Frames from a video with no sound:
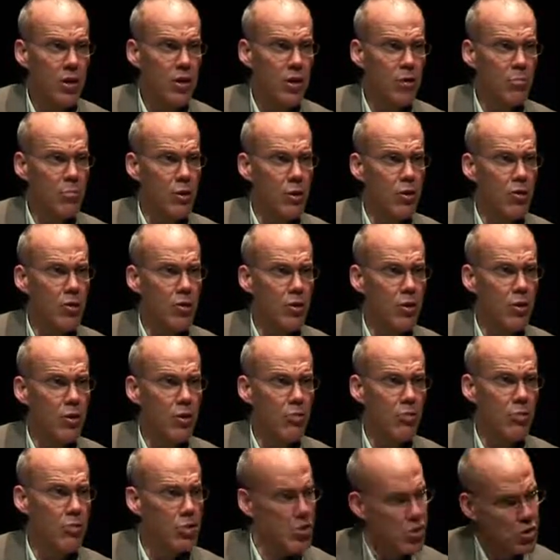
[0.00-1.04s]
apparently
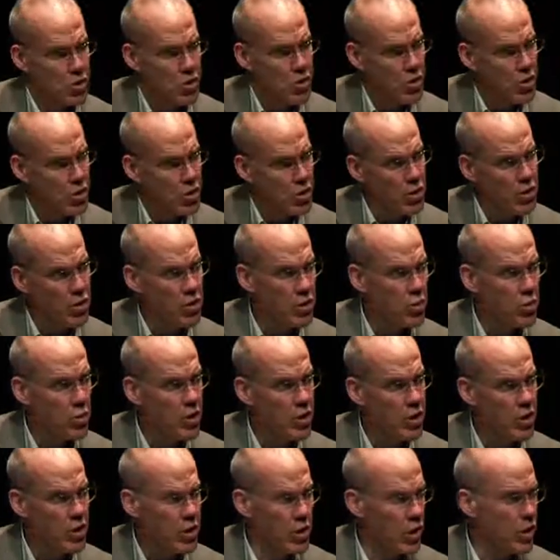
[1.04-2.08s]
almost certain that
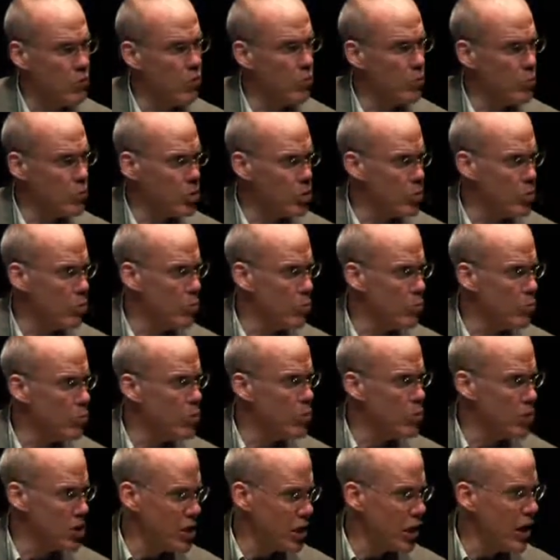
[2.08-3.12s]
2010 will be the
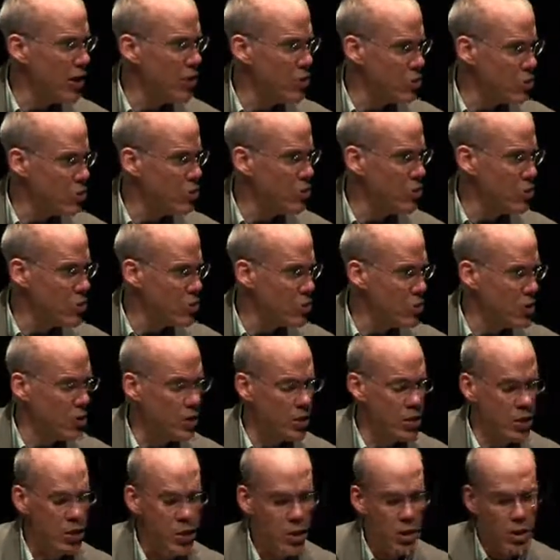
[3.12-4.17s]
warmest calendar
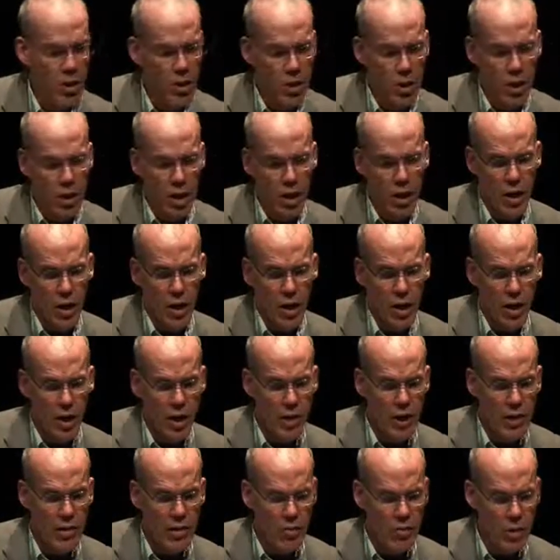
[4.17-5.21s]
year
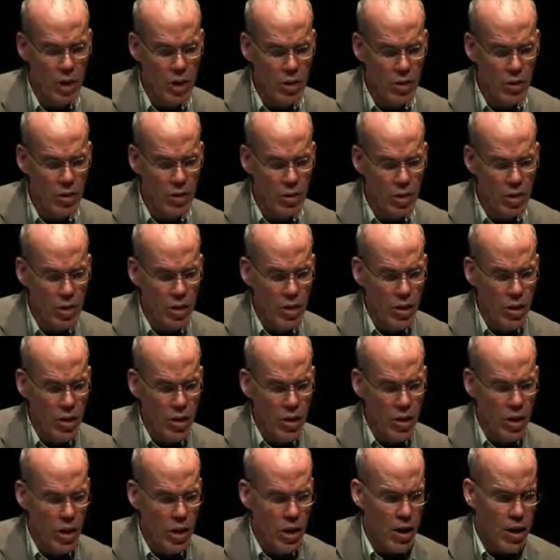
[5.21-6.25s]
on record,
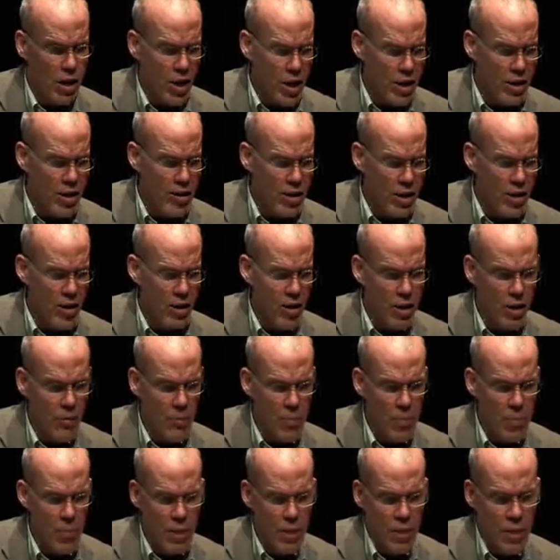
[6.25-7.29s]
on and on and on.
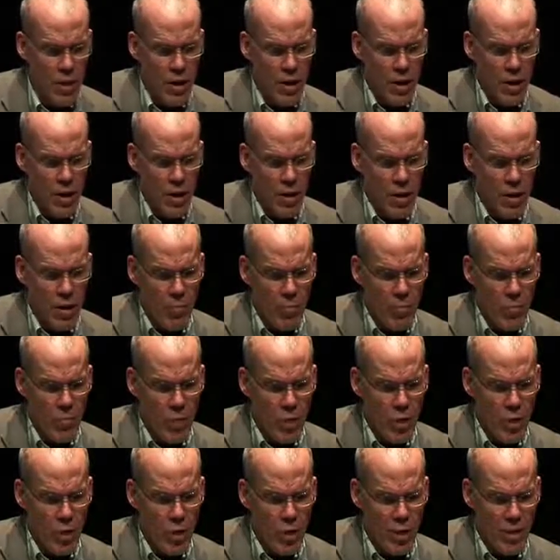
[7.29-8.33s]

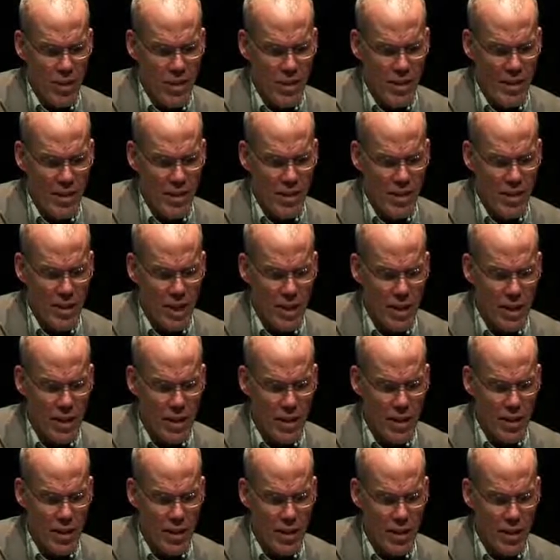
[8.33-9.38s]
We decided to take
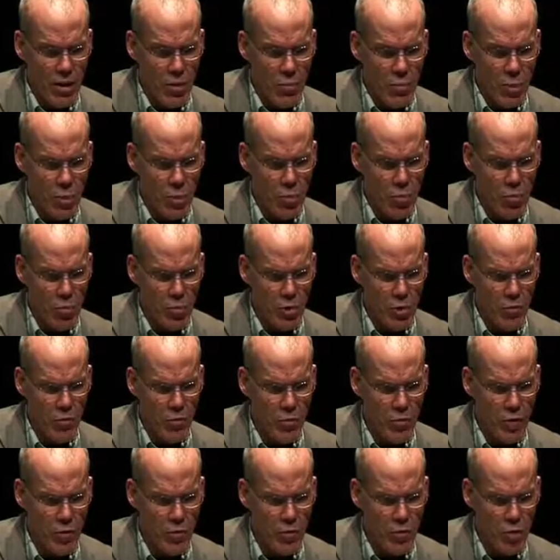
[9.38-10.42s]
that number
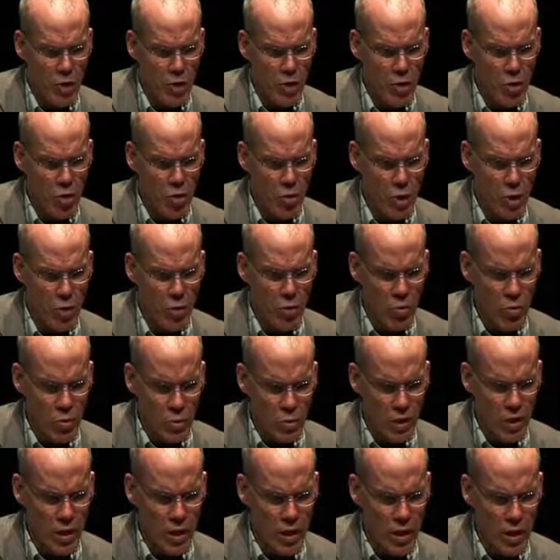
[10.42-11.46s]
350 and try to
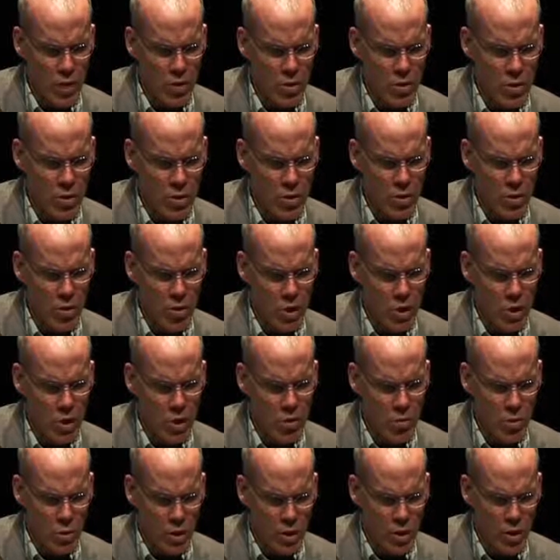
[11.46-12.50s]
organize
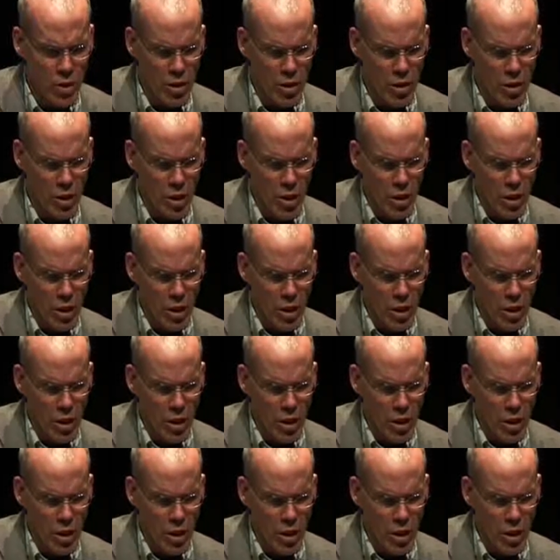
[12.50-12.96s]
with it.